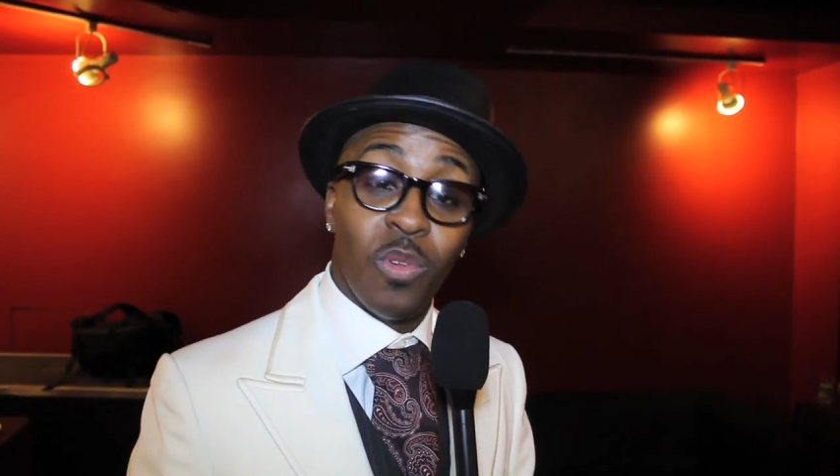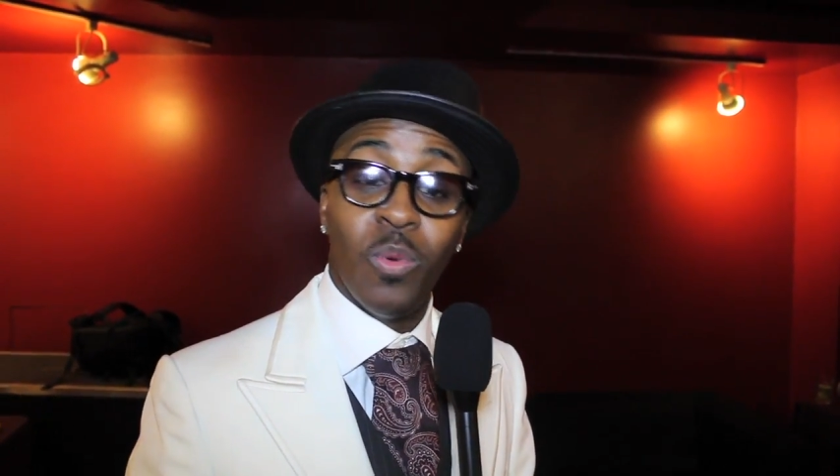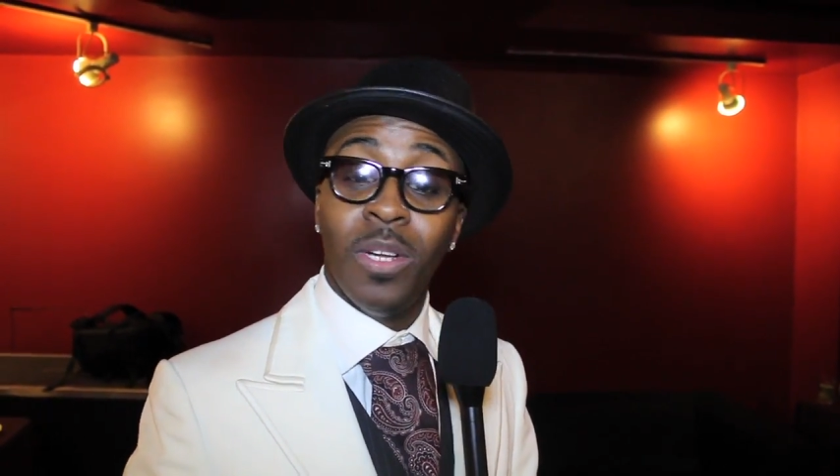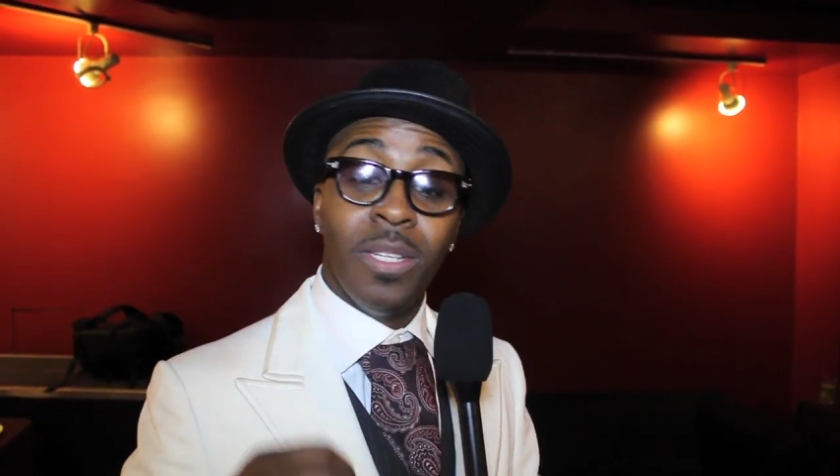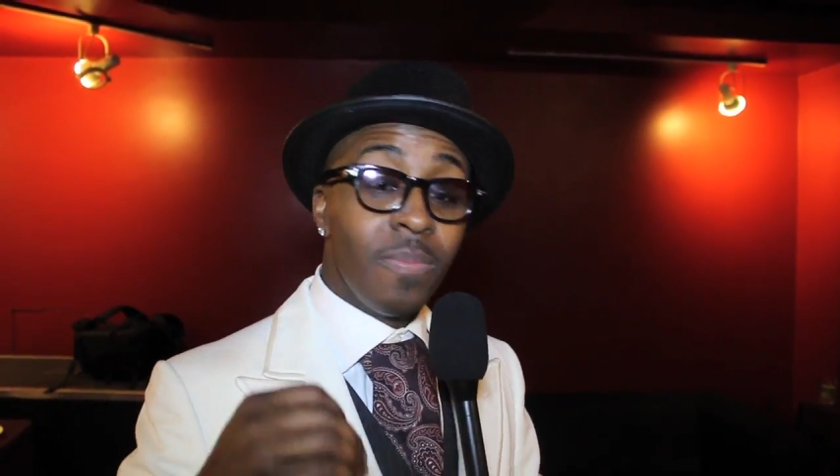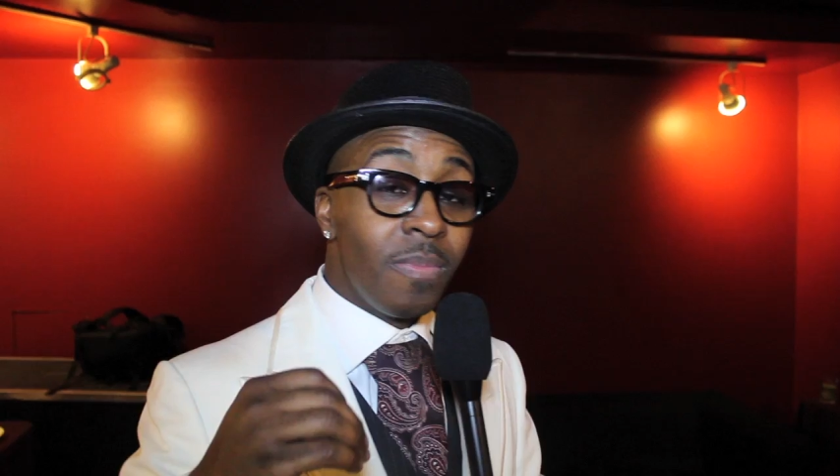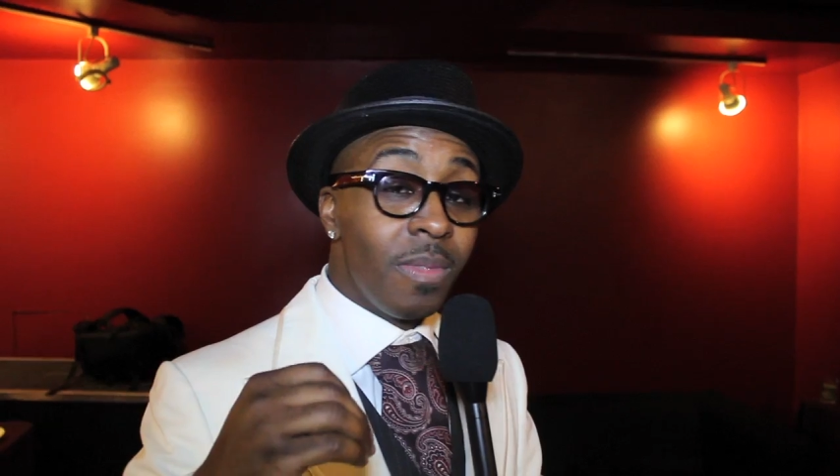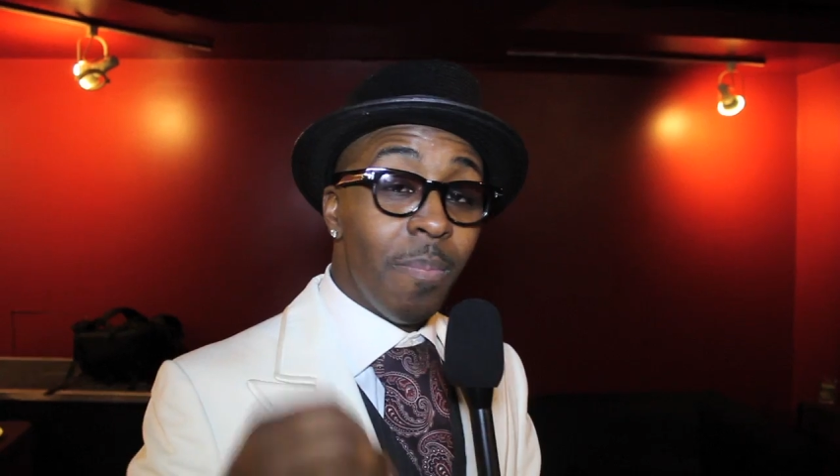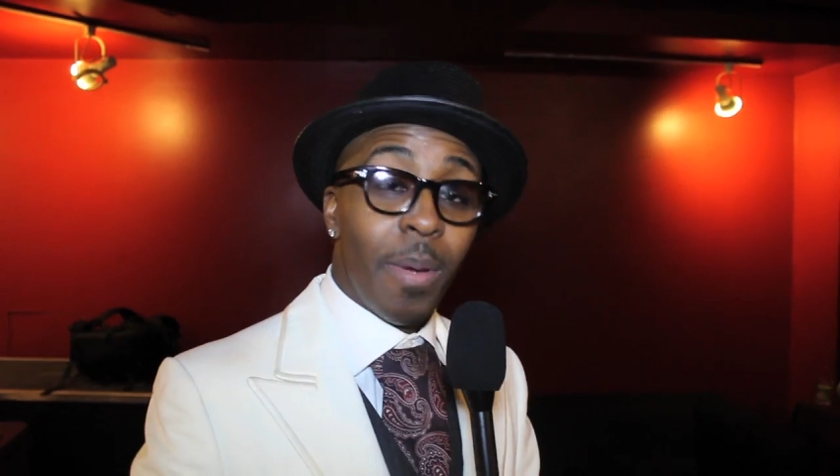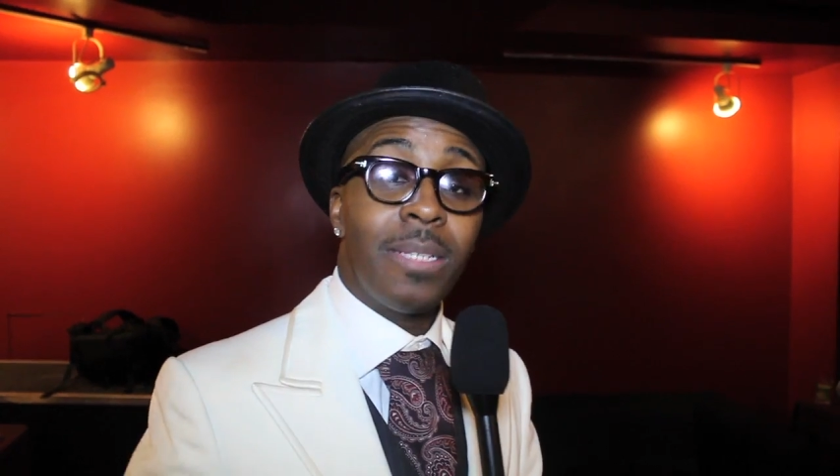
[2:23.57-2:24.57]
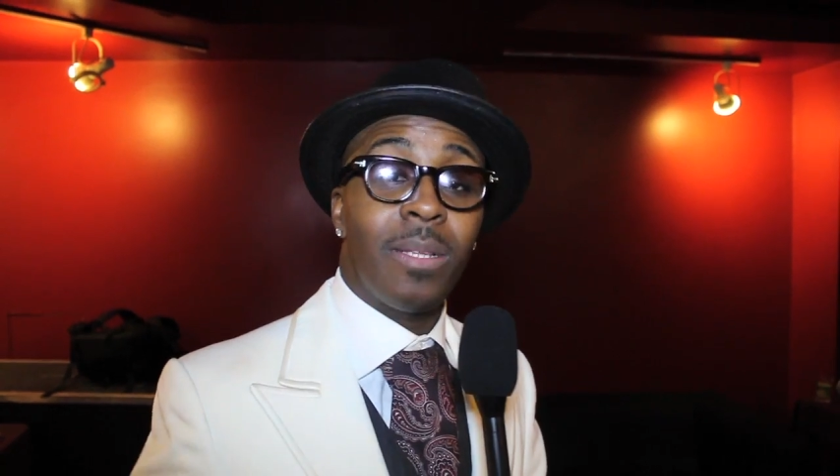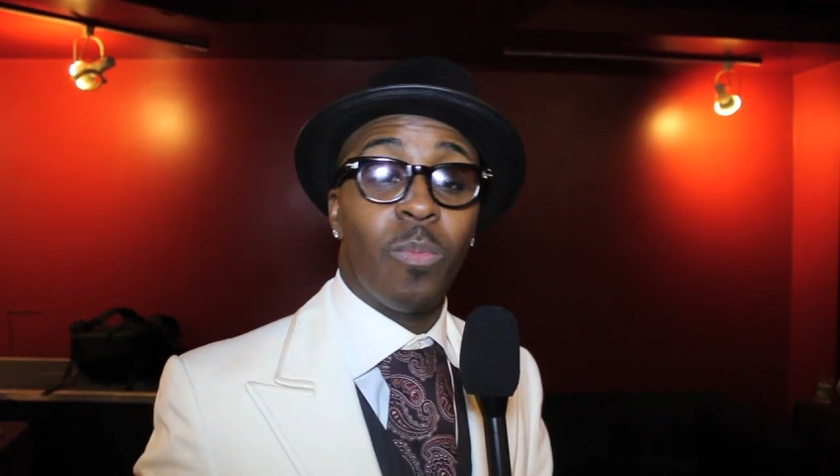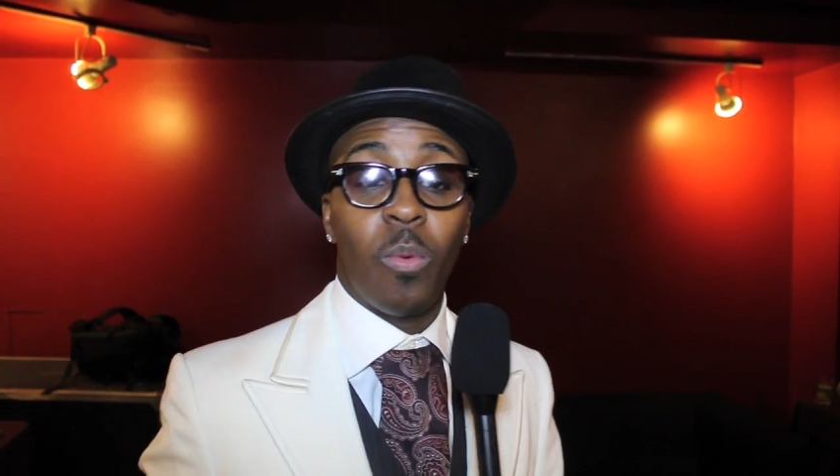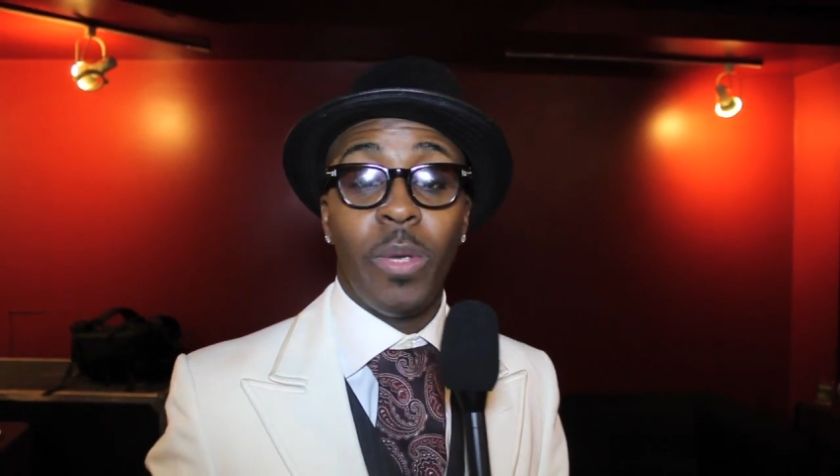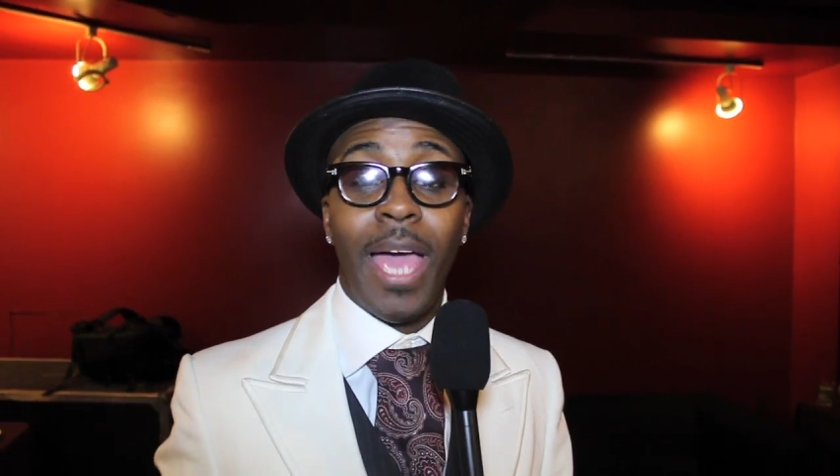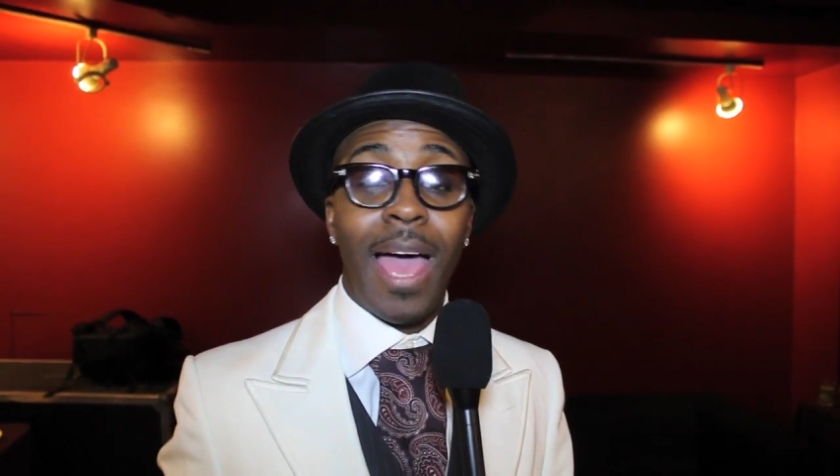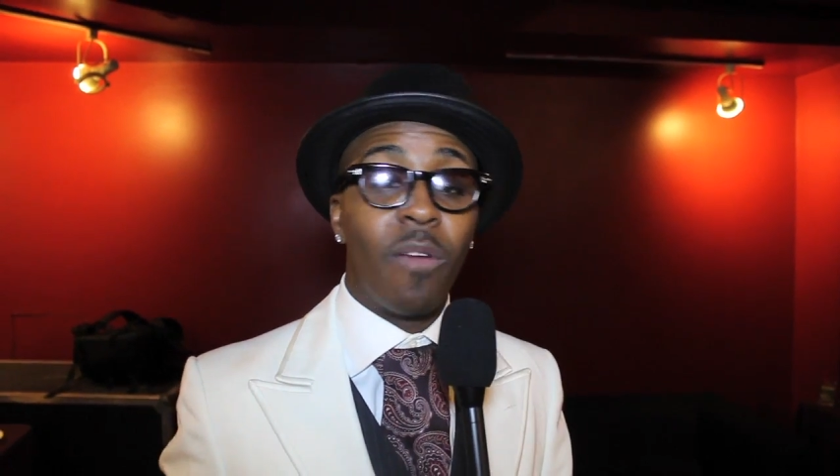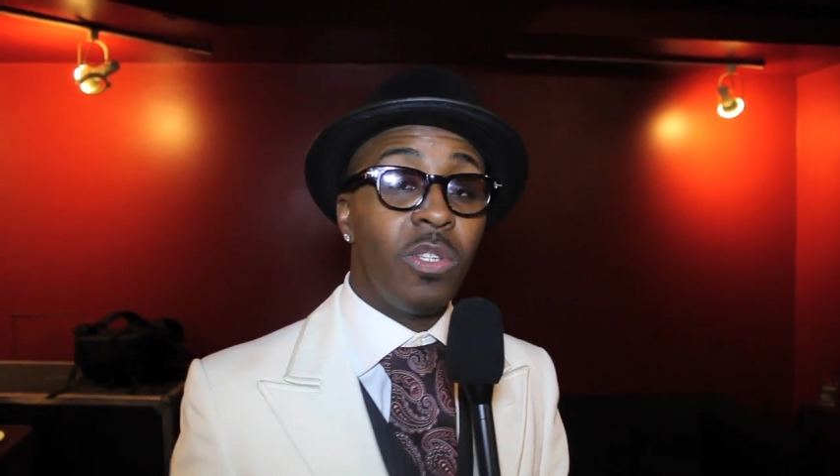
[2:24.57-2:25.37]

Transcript: you the best of what we have.